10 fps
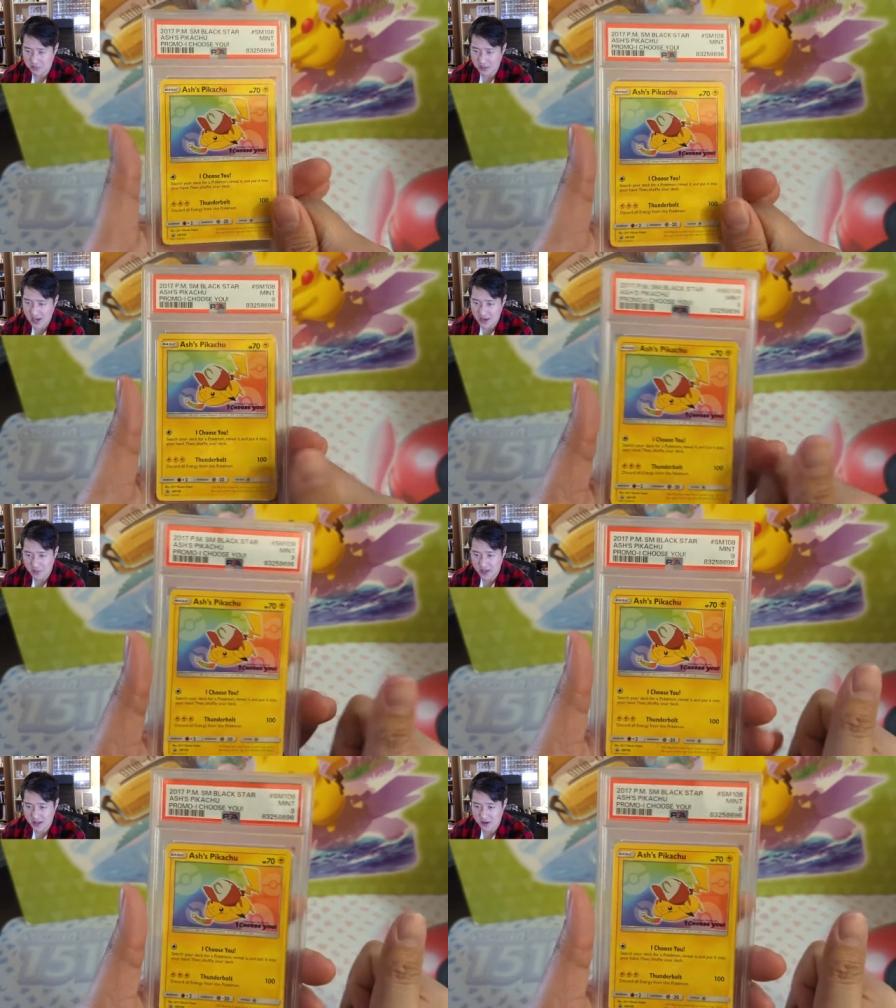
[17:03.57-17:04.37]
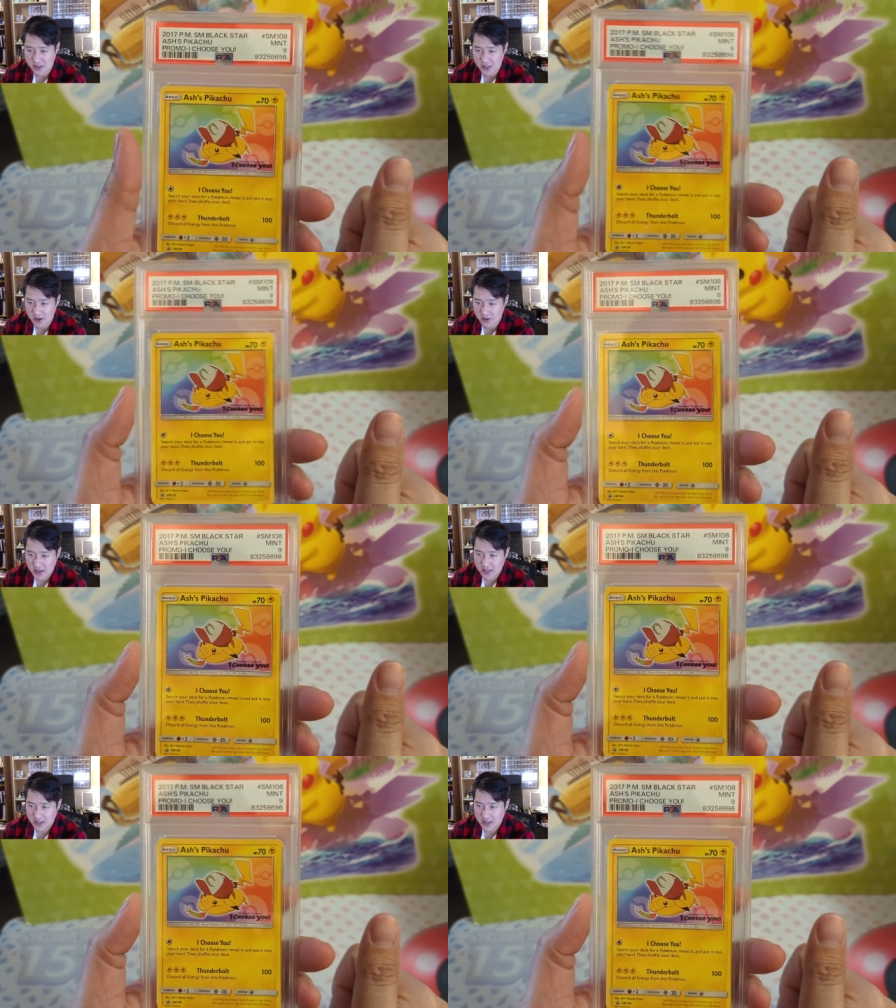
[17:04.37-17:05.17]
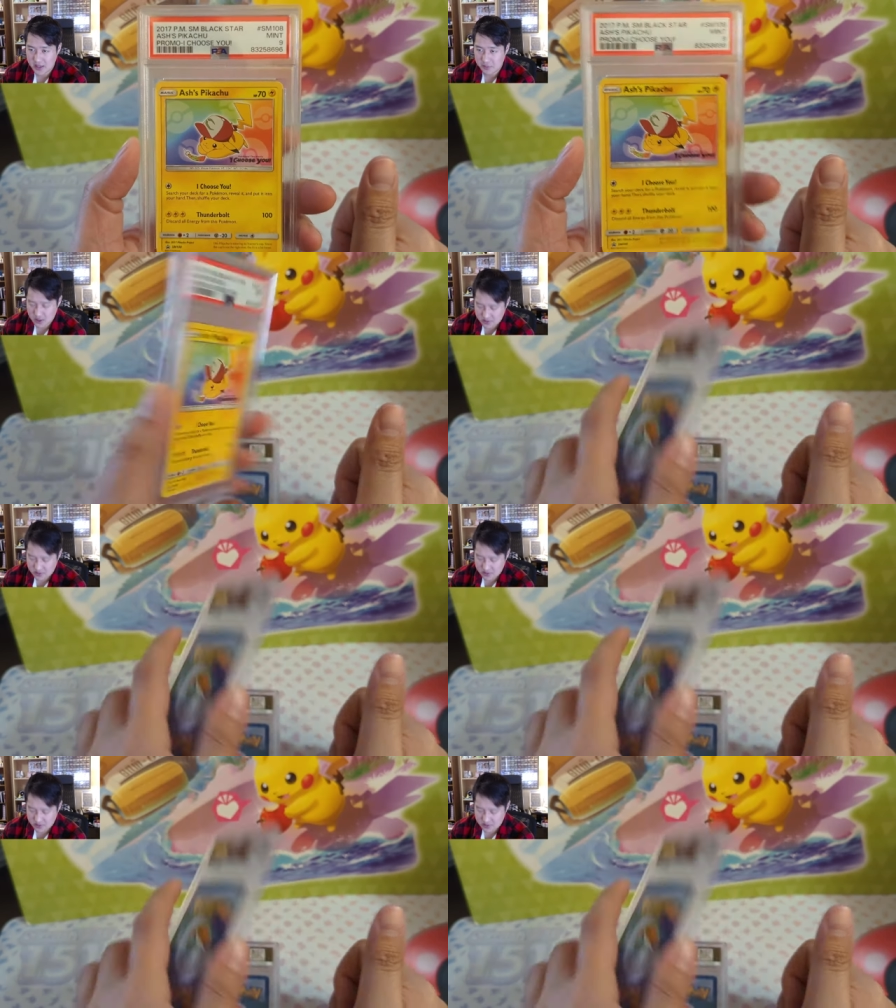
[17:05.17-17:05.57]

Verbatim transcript: lot many years ago. They had a bunch of